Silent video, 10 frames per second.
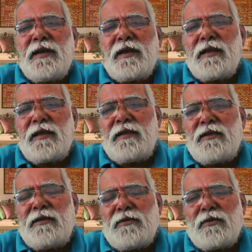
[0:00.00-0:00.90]

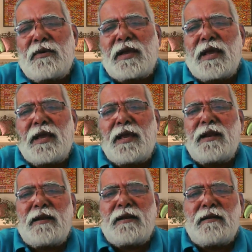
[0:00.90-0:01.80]
You
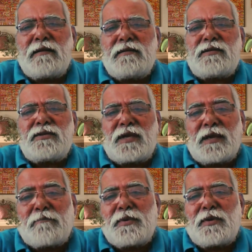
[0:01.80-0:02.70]
can
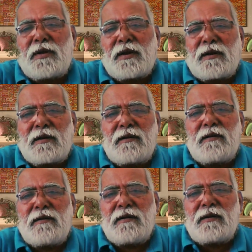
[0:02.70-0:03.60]
skip your
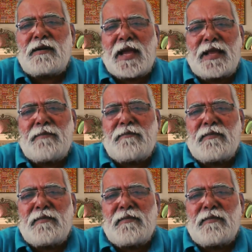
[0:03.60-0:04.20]
time.